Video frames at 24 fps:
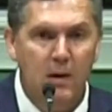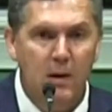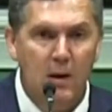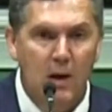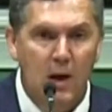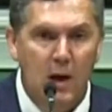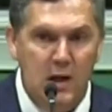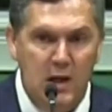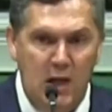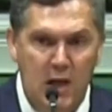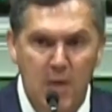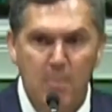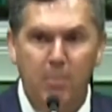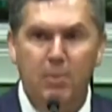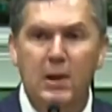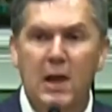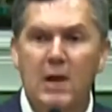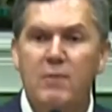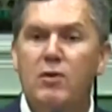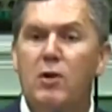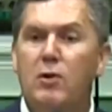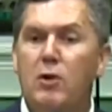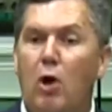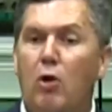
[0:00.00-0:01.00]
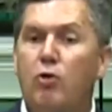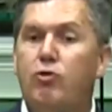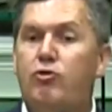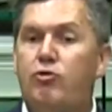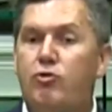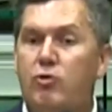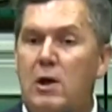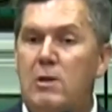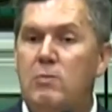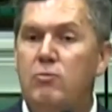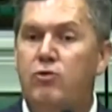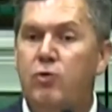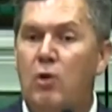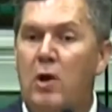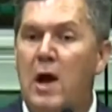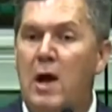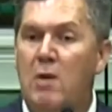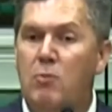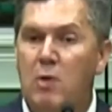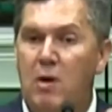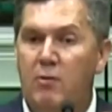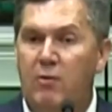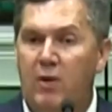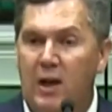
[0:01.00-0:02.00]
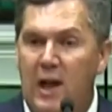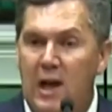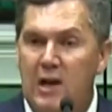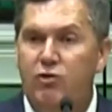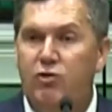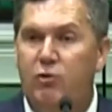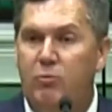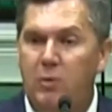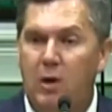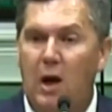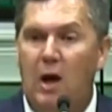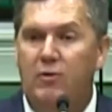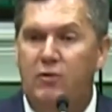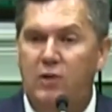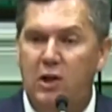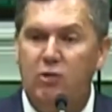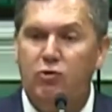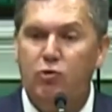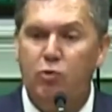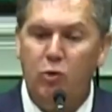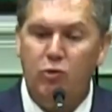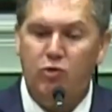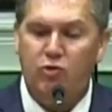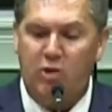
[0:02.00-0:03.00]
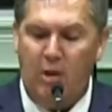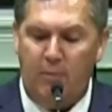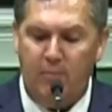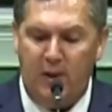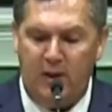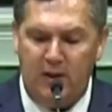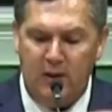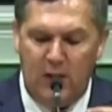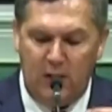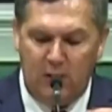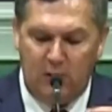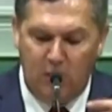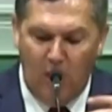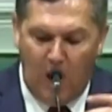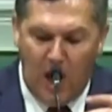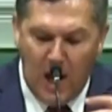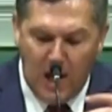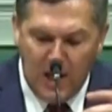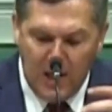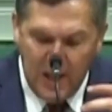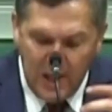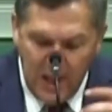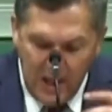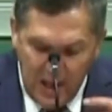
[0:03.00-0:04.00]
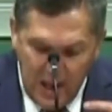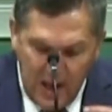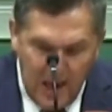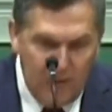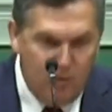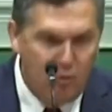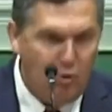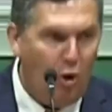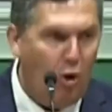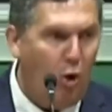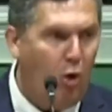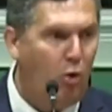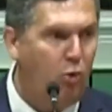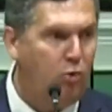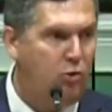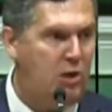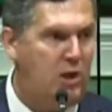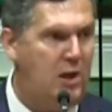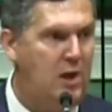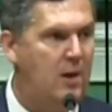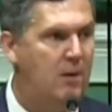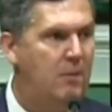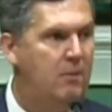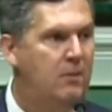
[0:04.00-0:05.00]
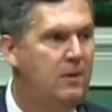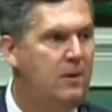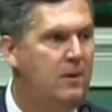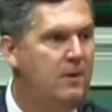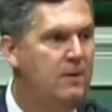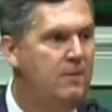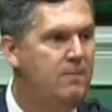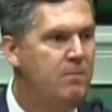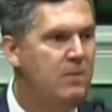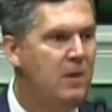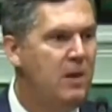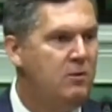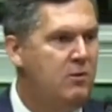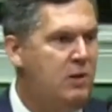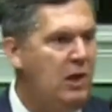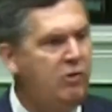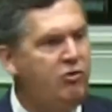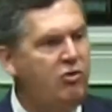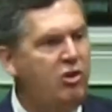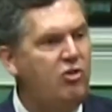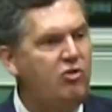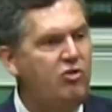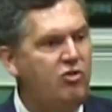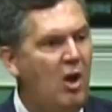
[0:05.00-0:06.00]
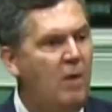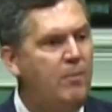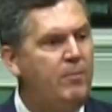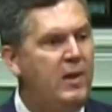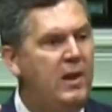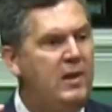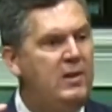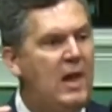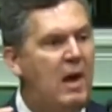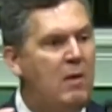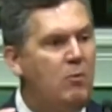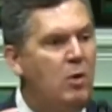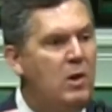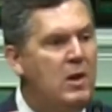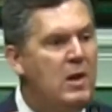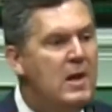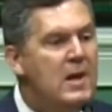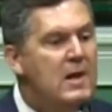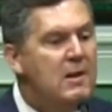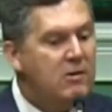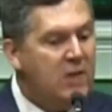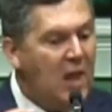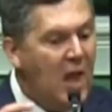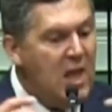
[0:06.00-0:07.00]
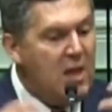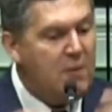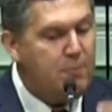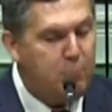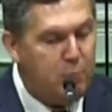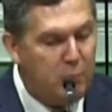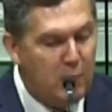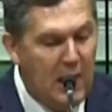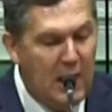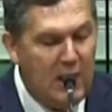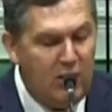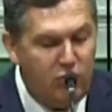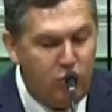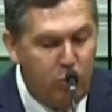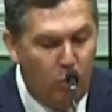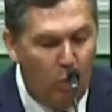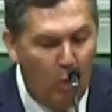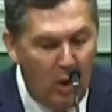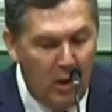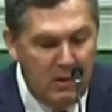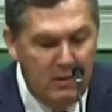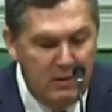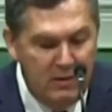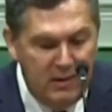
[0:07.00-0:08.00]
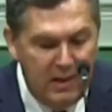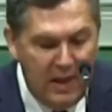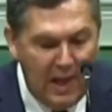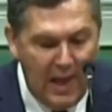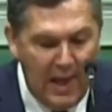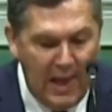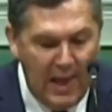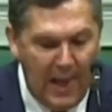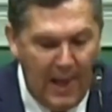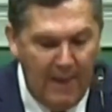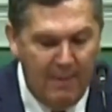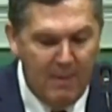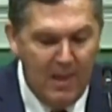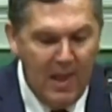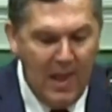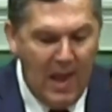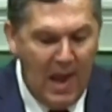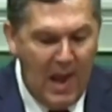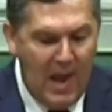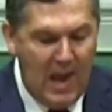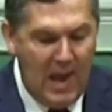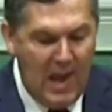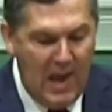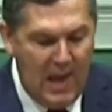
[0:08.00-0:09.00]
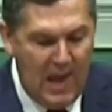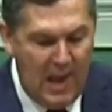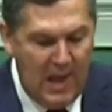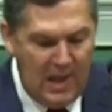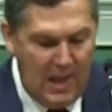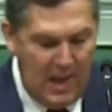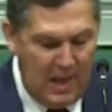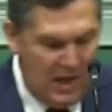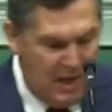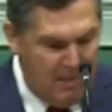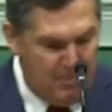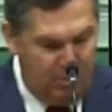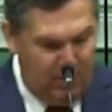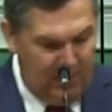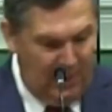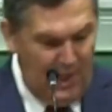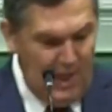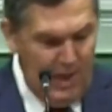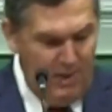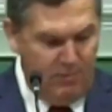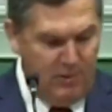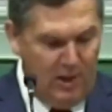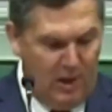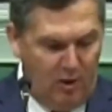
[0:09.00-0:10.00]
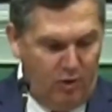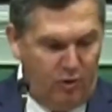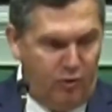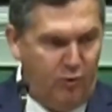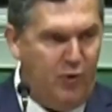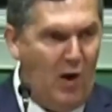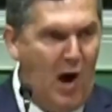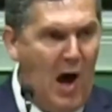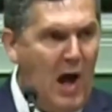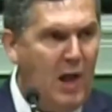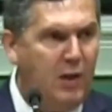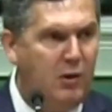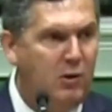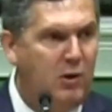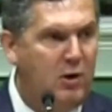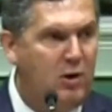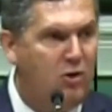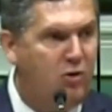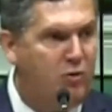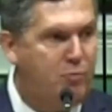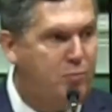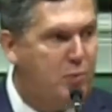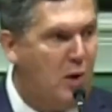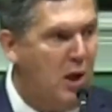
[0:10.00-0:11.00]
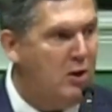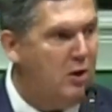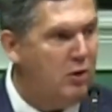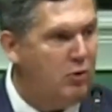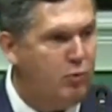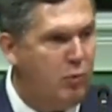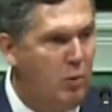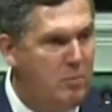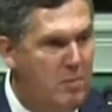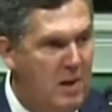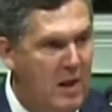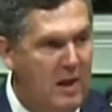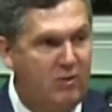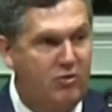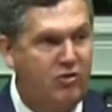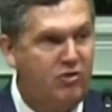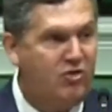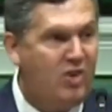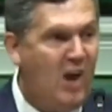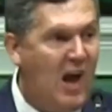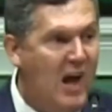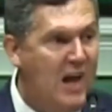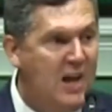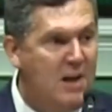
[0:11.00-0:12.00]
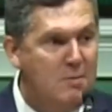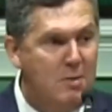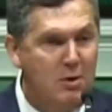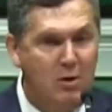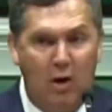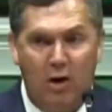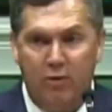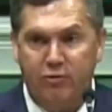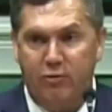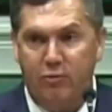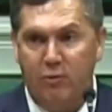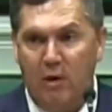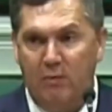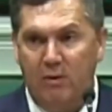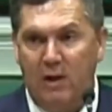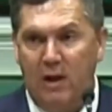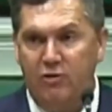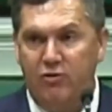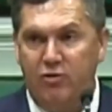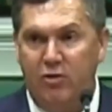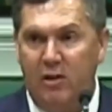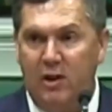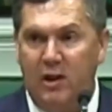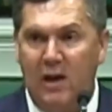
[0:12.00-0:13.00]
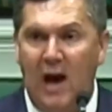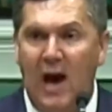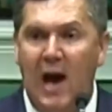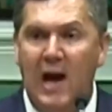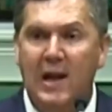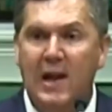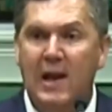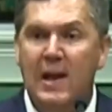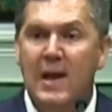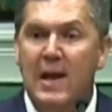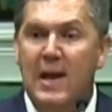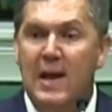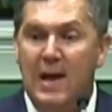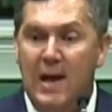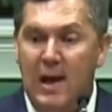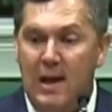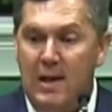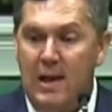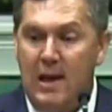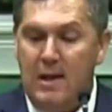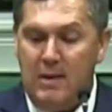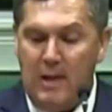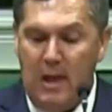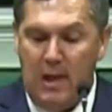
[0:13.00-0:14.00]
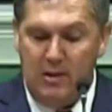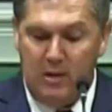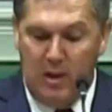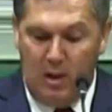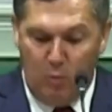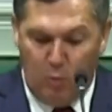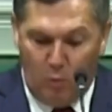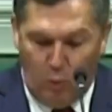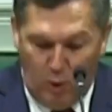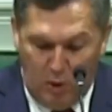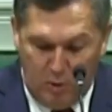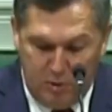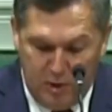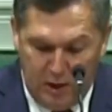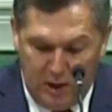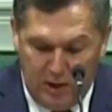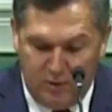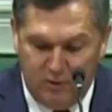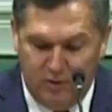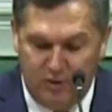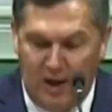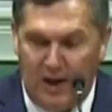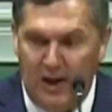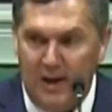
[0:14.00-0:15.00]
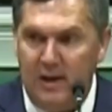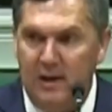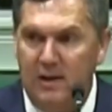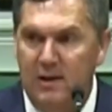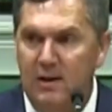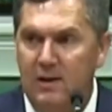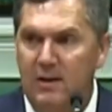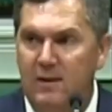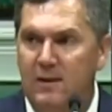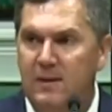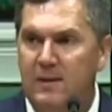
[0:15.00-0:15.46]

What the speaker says: And he believed that those dreams were a revelation from God. This was something that God had told him. This is something that would take place one day. And he believed that his father and his brothers would be excited because of the revelation of God. And they weren't excited.